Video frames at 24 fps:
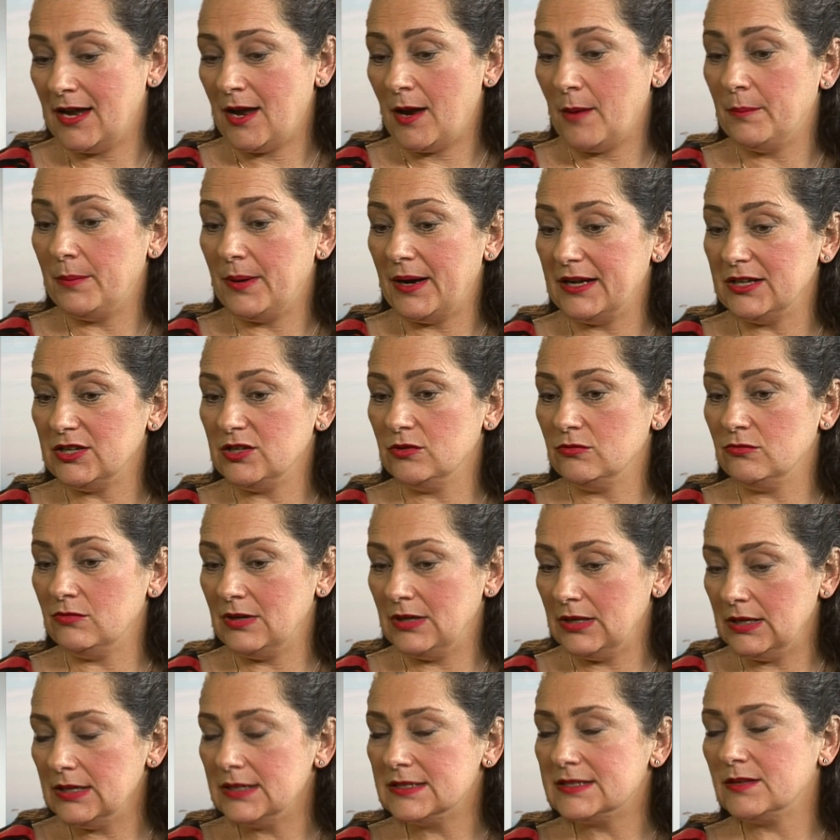but you
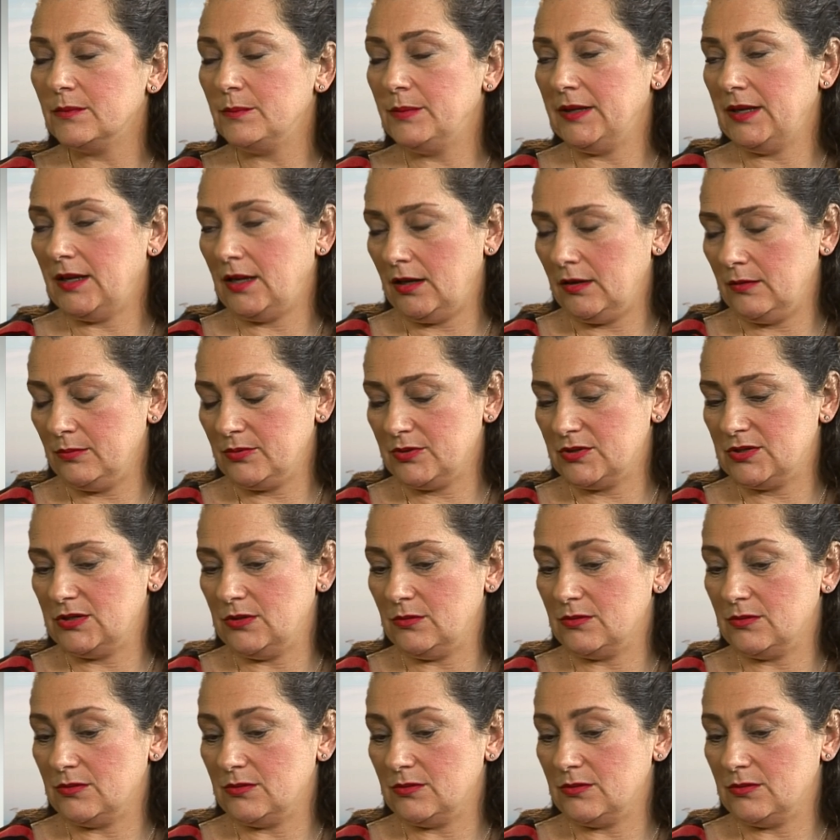need to be able to,